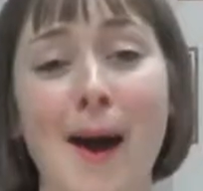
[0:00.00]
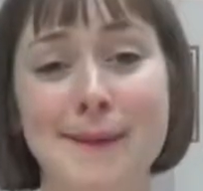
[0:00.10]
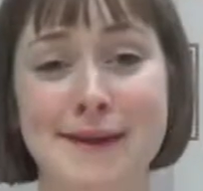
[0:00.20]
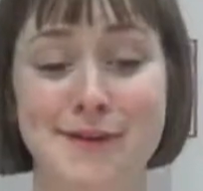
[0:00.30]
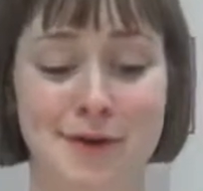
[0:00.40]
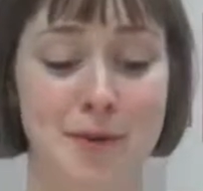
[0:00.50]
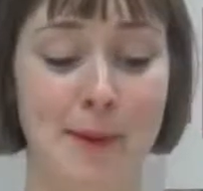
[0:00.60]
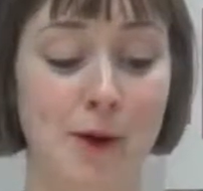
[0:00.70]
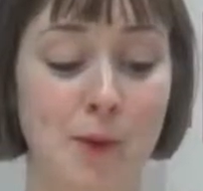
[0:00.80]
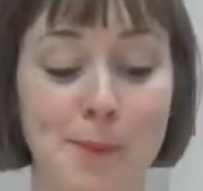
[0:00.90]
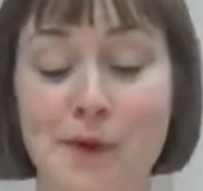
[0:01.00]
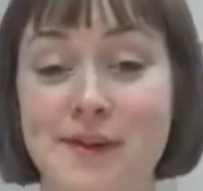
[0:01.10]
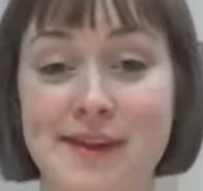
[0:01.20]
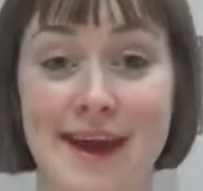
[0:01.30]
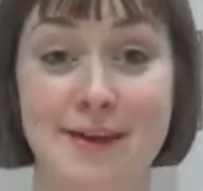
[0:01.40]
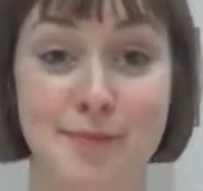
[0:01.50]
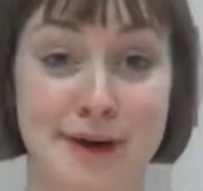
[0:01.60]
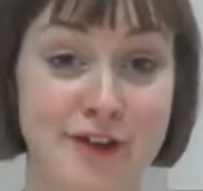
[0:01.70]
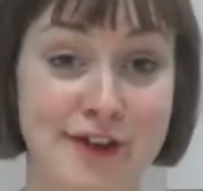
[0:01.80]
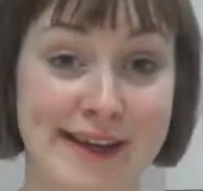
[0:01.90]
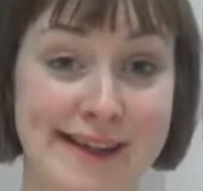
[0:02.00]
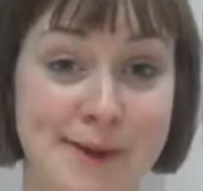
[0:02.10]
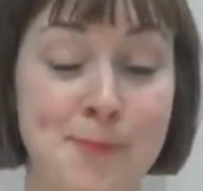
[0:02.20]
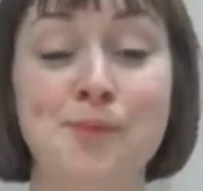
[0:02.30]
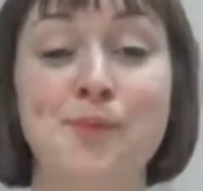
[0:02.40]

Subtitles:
I'm going to talk about Allport's scale of prejudice.